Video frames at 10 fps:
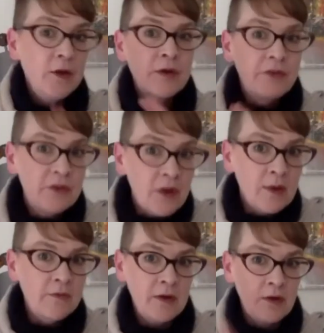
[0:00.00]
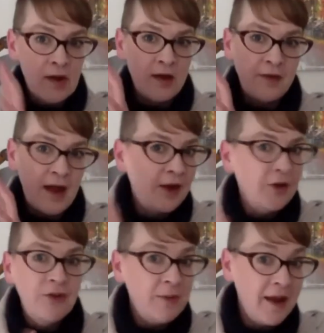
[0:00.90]
You had a Stoic view of
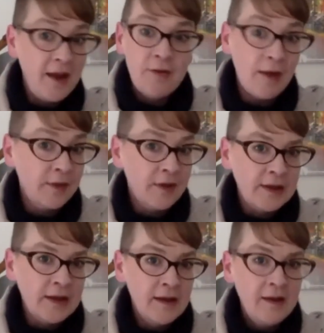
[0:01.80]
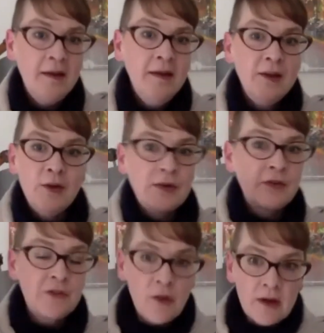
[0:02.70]
how you should behave ethically. You
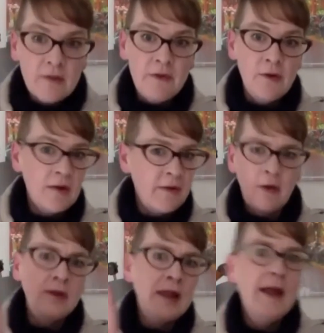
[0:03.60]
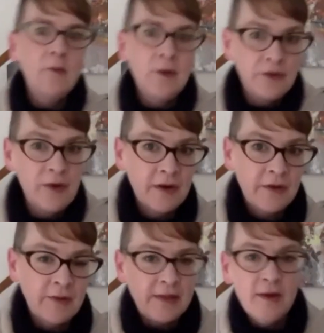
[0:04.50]
had a Stoic view of how language
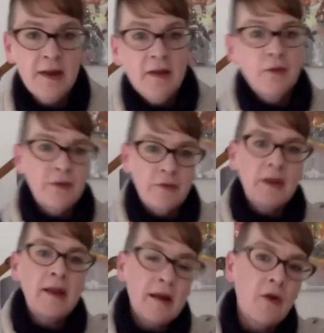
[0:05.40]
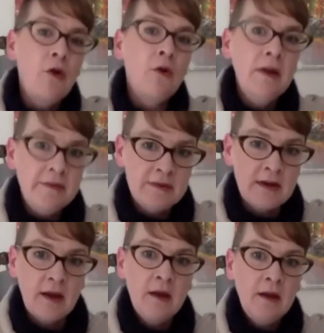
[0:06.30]
works, right? So there was a really kind of
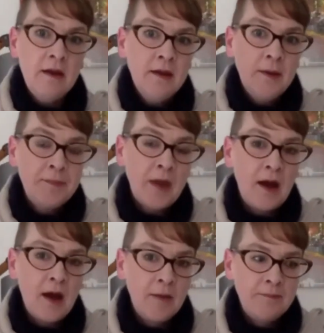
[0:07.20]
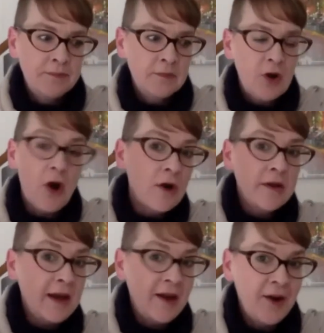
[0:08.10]
holistic,
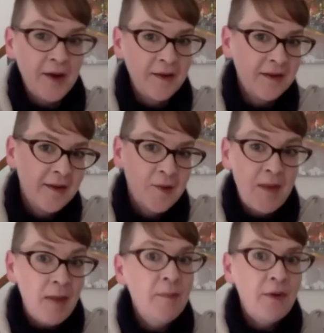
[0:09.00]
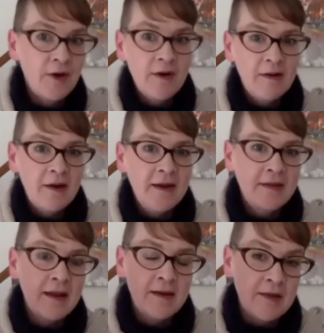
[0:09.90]
card-carrying member,
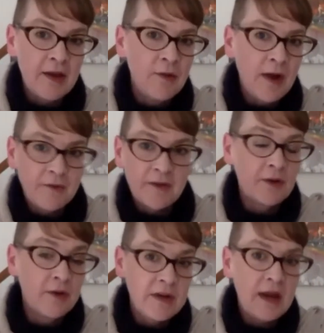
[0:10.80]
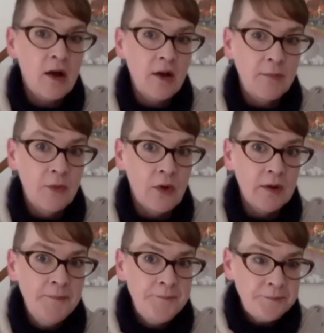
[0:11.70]
right, that you would have to sort of take on
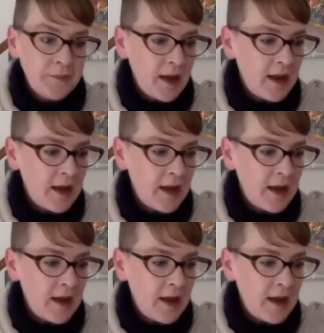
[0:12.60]
board.